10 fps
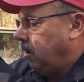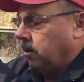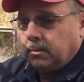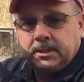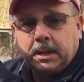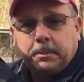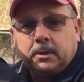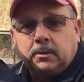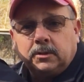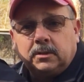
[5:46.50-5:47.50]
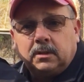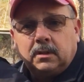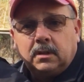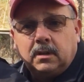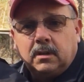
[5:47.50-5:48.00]
are receptacles.
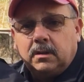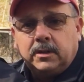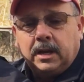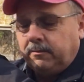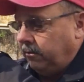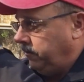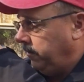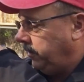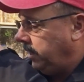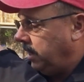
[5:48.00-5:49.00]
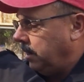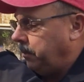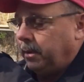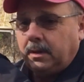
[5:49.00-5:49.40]
You have a 50 amp,